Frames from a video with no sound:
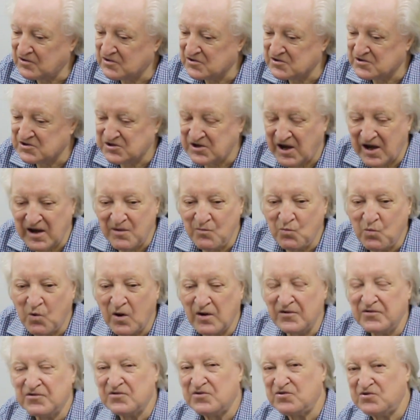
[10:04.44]
the same.
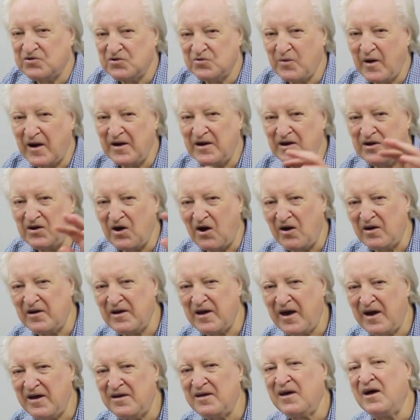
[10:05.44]
One's a
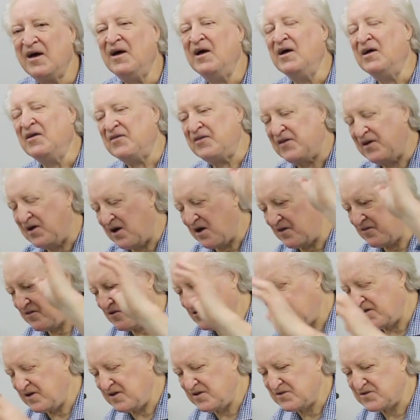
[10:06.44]
289 head. The
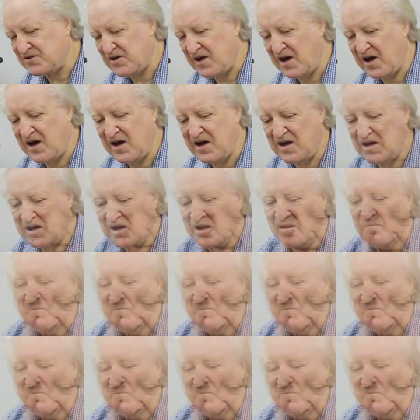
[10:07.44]
other is a